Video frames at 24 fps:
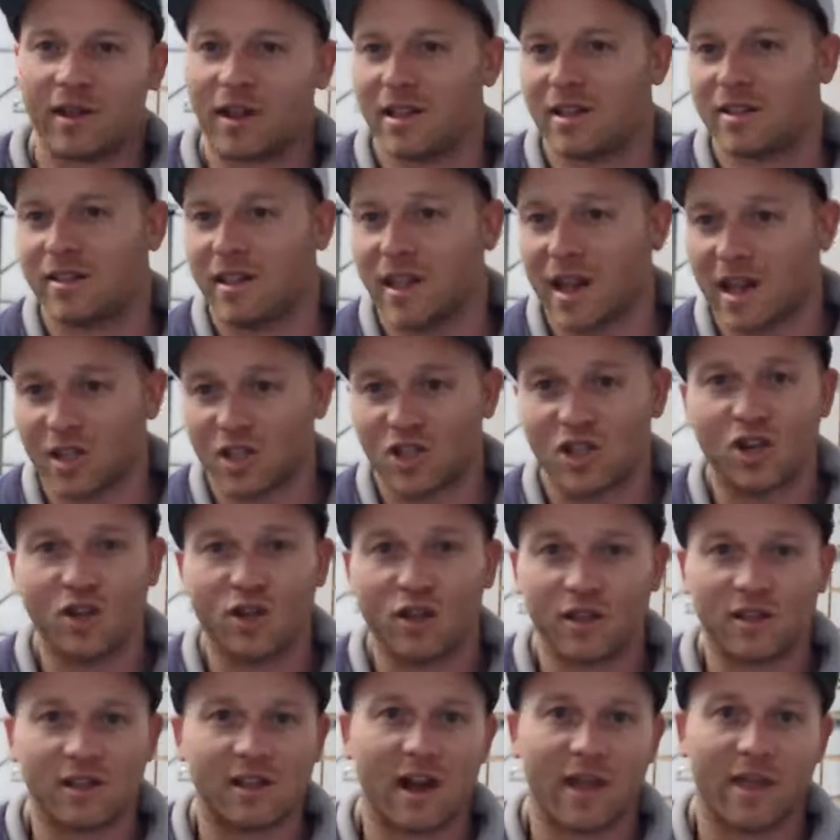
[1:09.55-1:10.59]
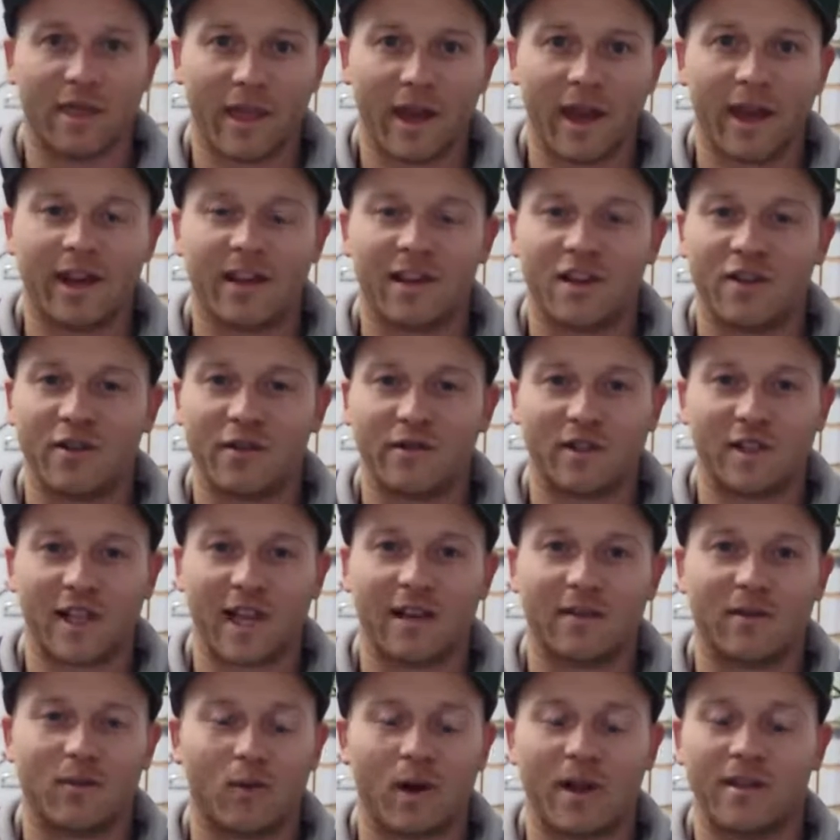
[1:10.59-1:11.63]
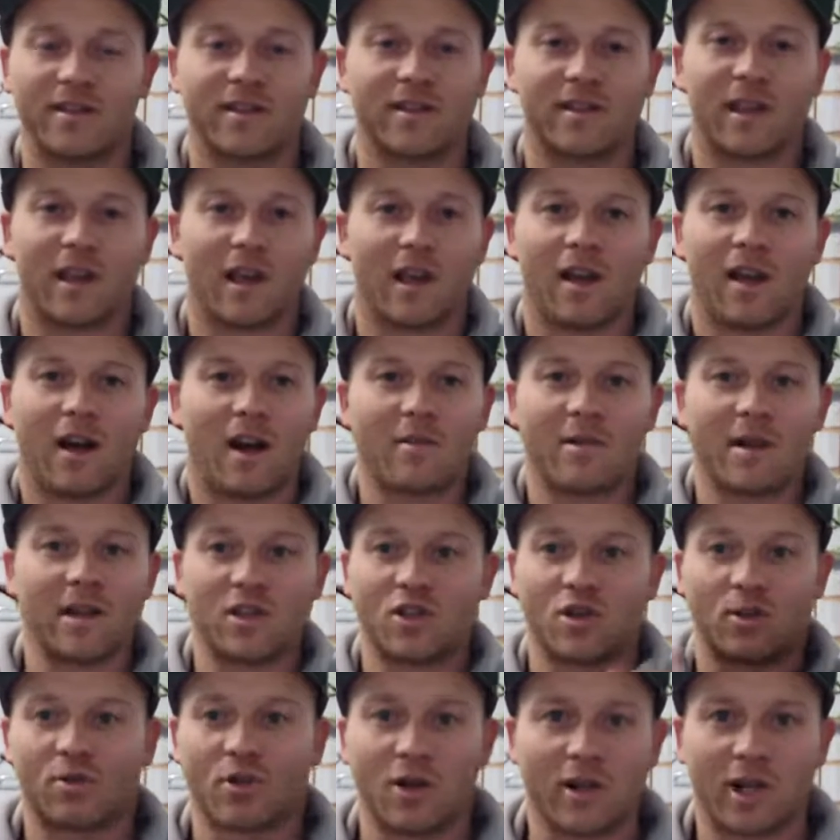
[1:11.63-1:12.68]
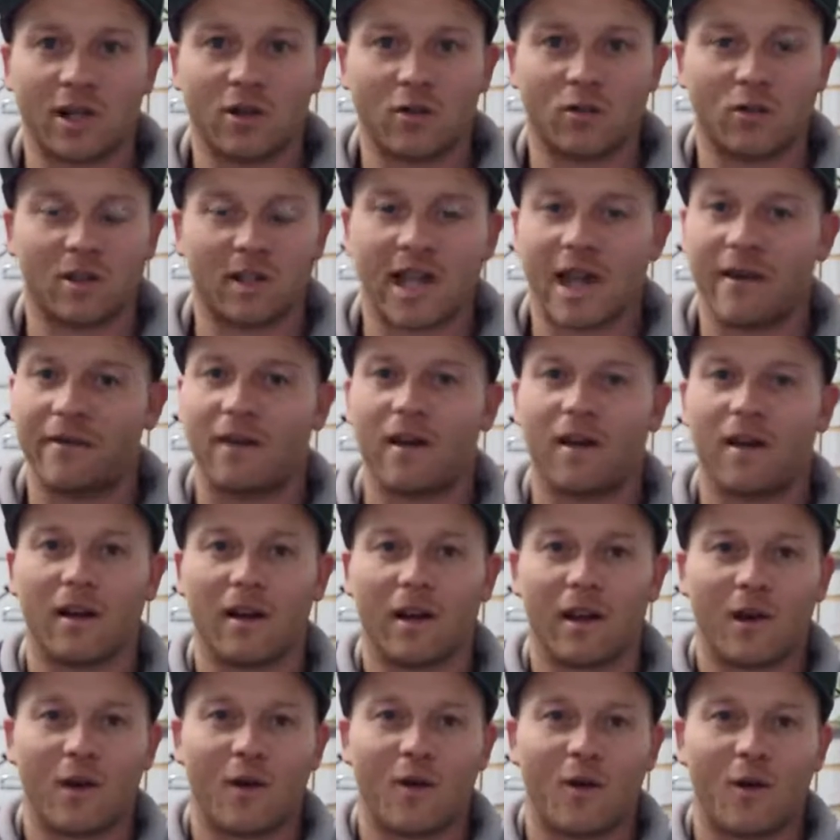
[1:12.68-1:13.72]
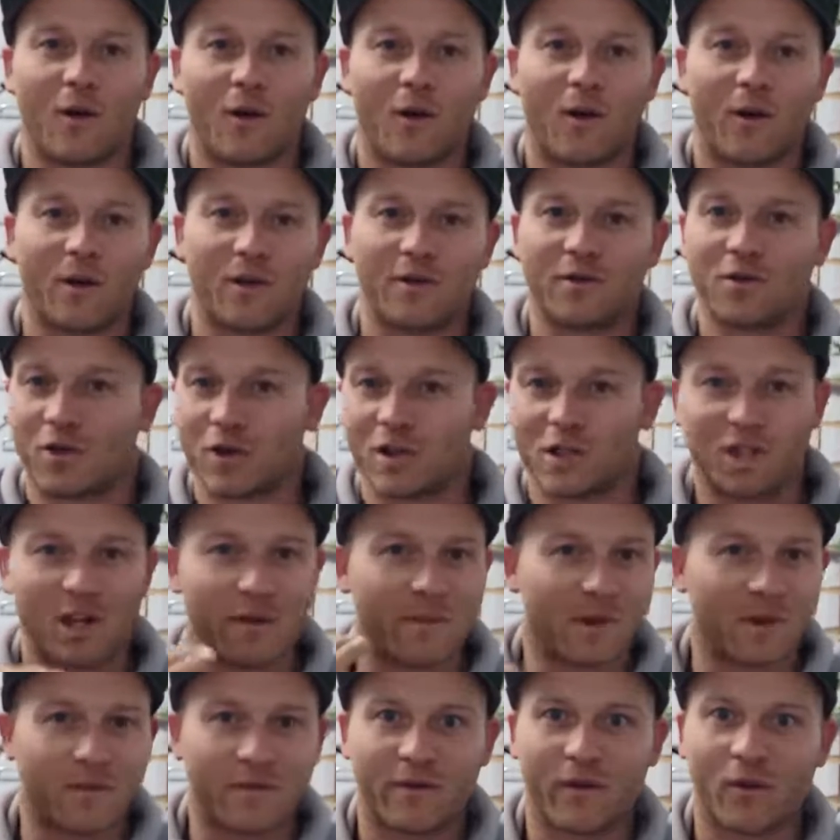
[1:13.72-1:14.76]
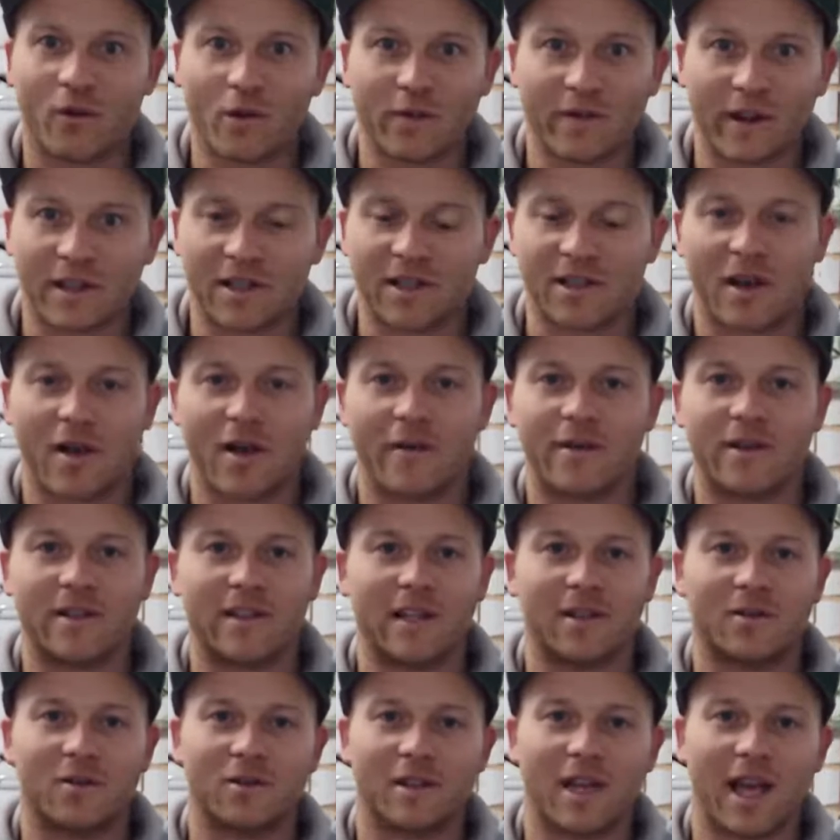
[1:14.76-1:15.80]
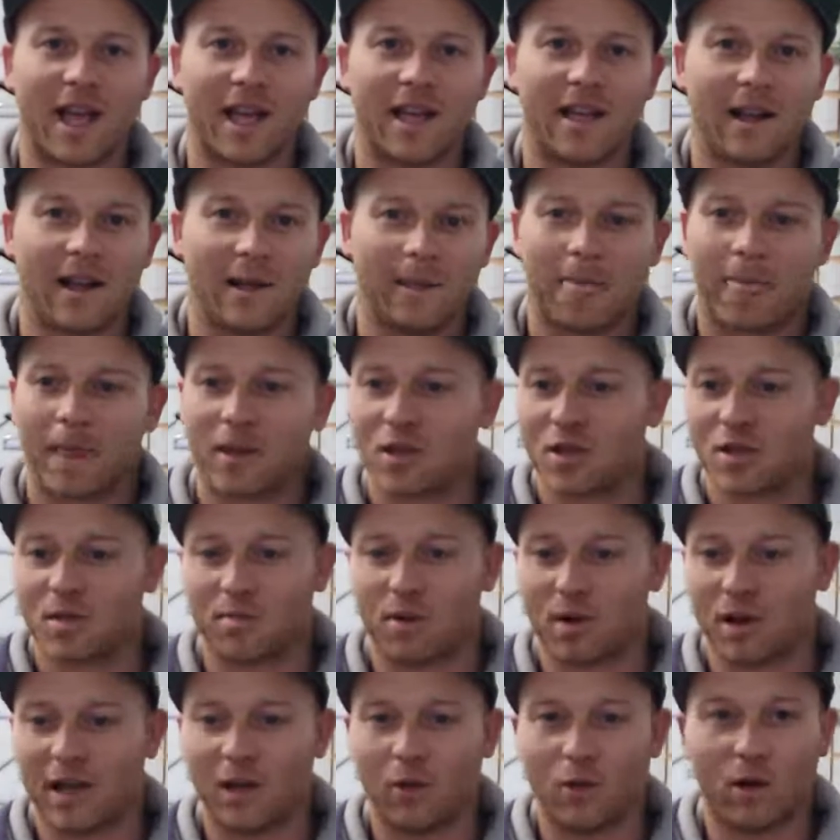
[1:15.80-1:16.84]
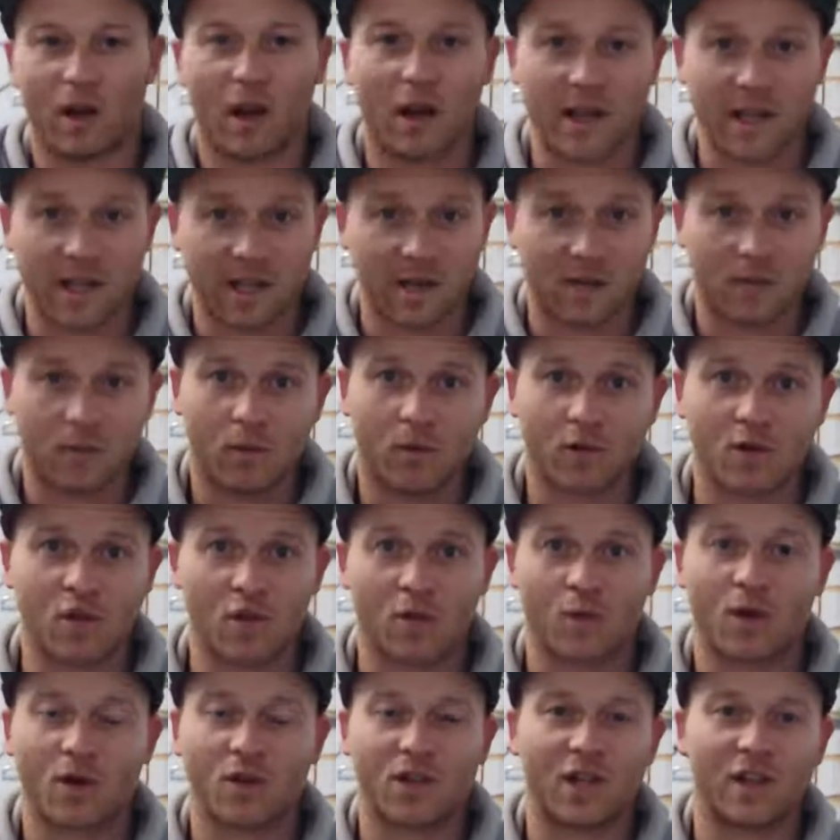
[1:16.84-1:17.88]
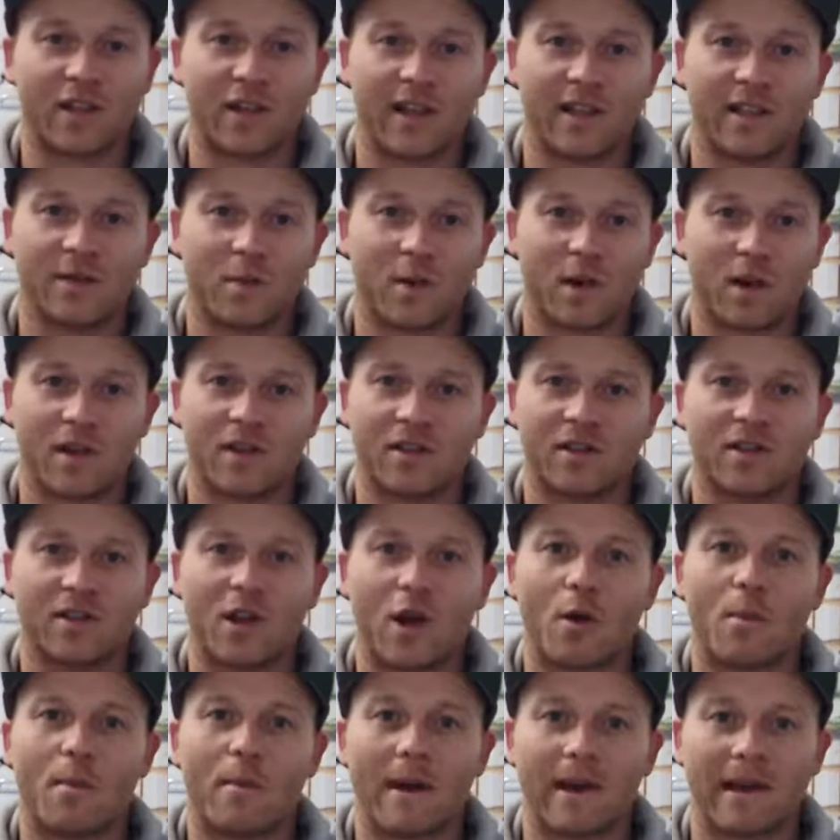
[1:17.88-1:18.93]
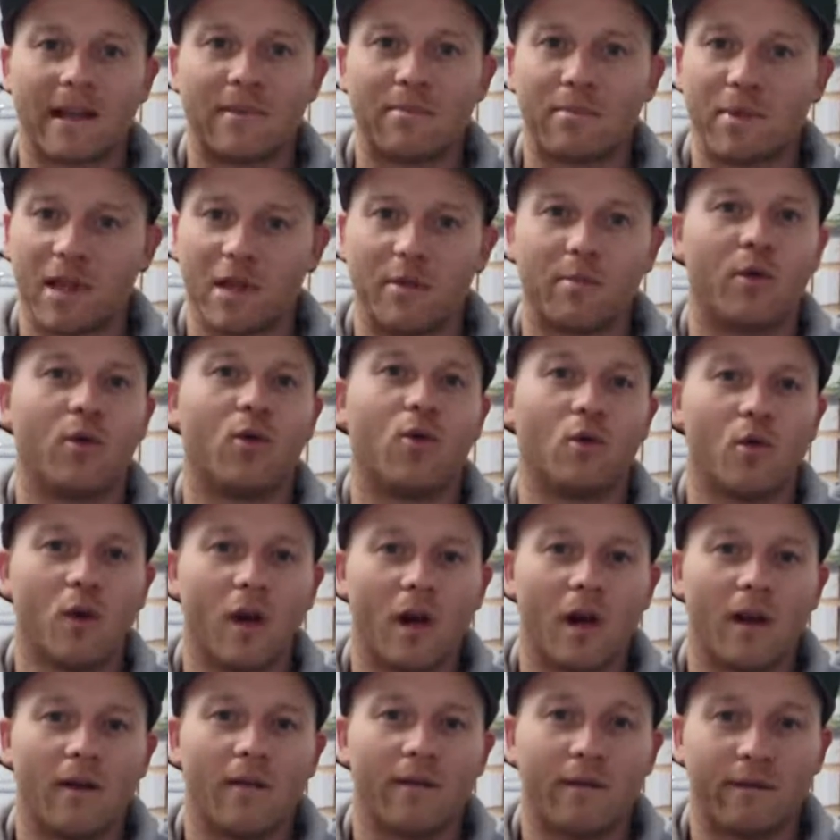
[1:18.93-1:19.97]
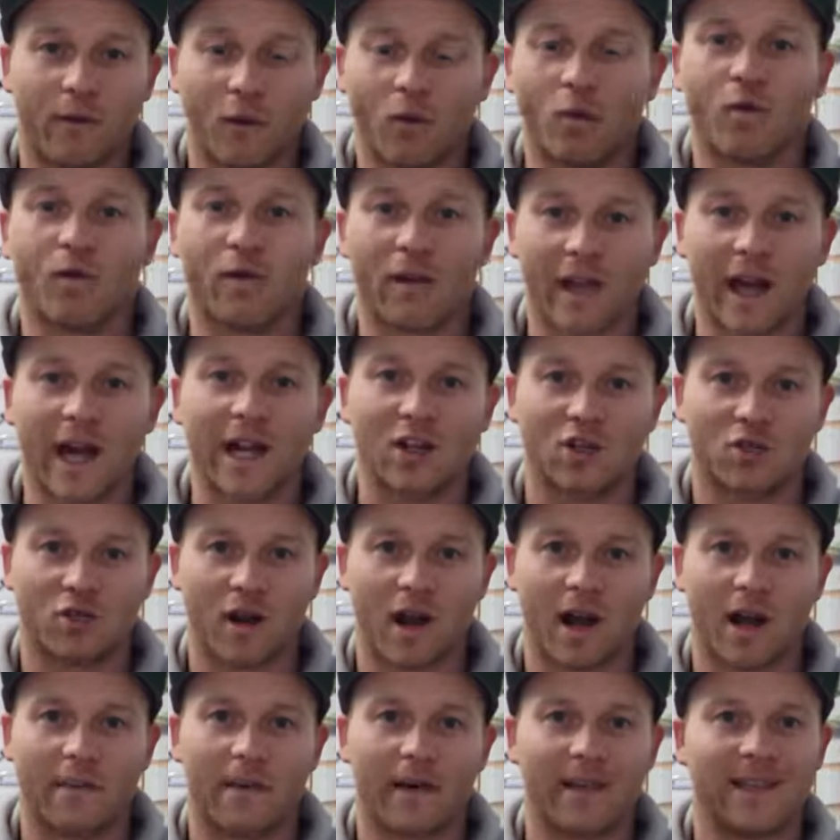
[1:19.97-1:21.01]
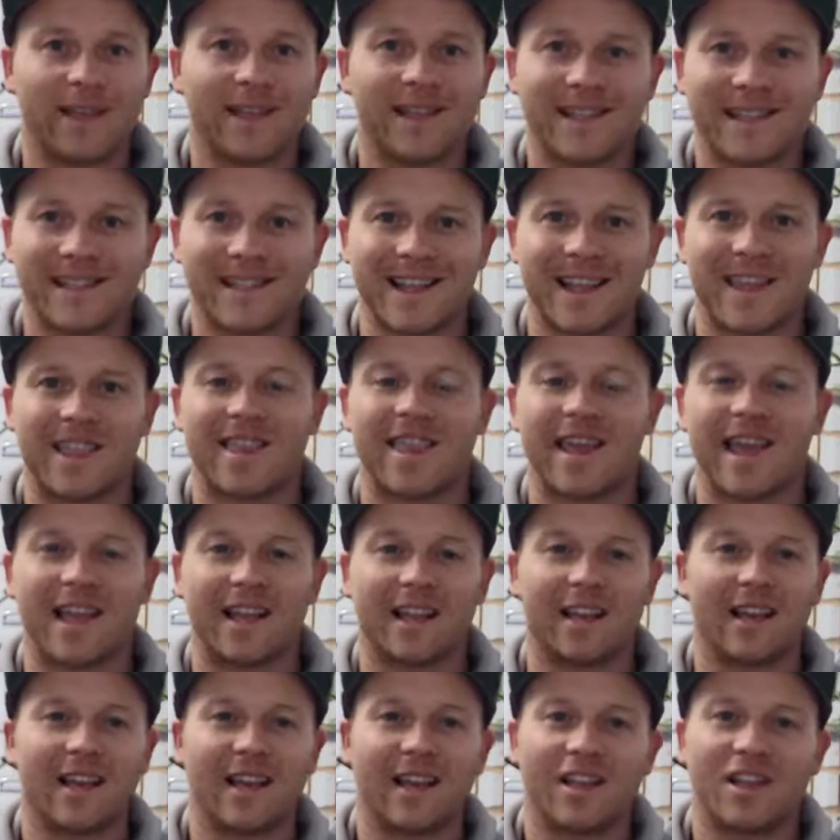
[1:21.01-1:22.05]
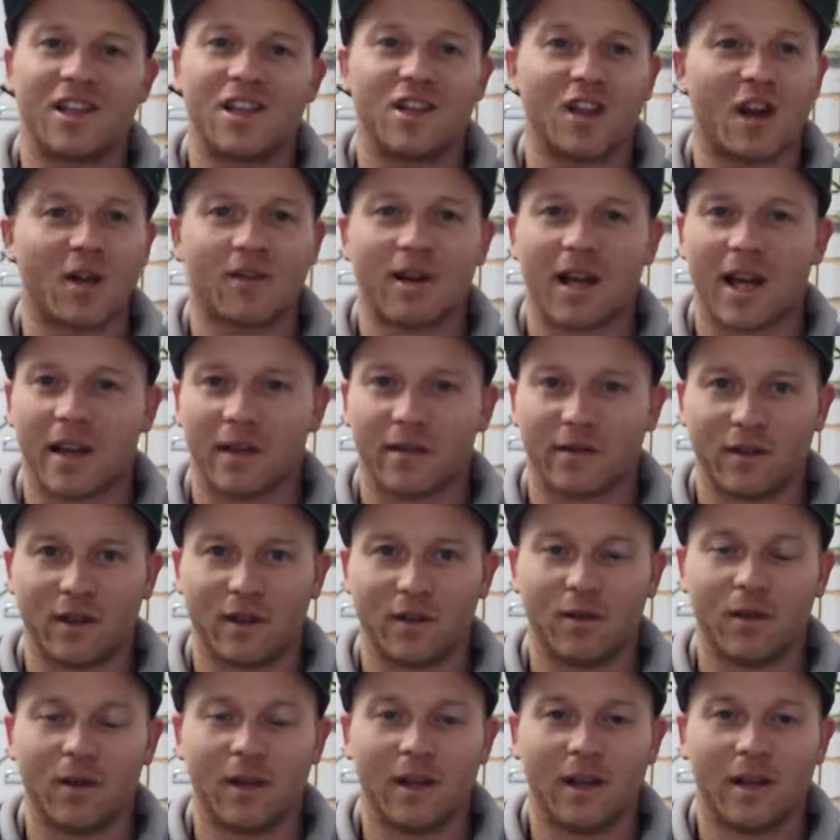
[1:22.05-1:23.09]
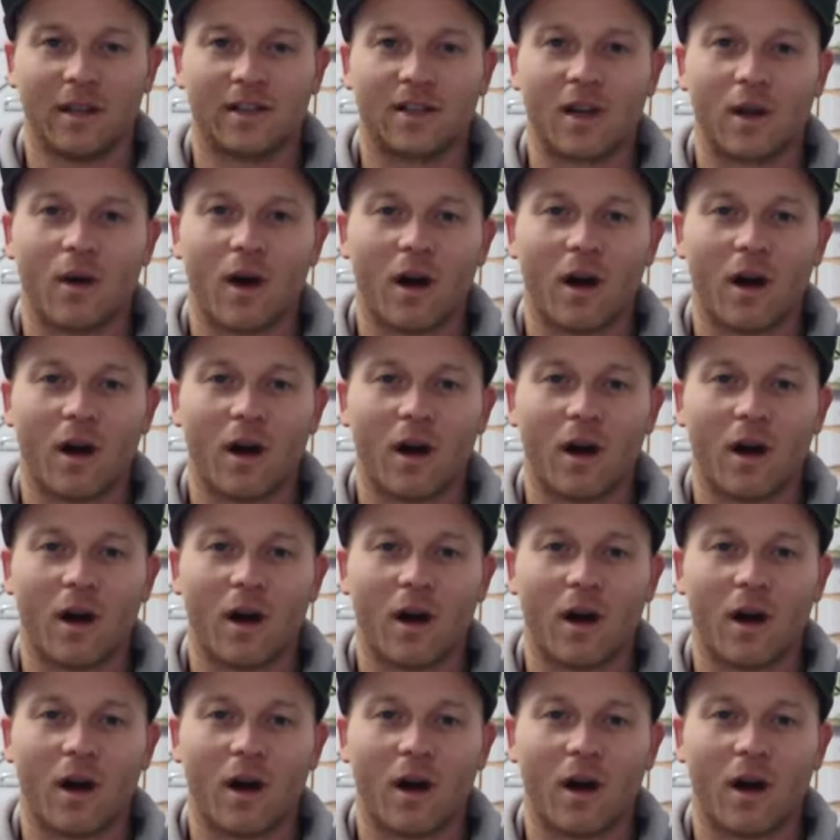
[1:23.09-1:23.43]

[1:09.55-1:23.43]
So if that's you that's done that, and you've said once, I'm going to stop drinking altogether, or you've joined a gym and thought you've had to go every single day, just put a little like whilst you're watching this, because so many people fall for that trap. And this is the thing, you don't have to.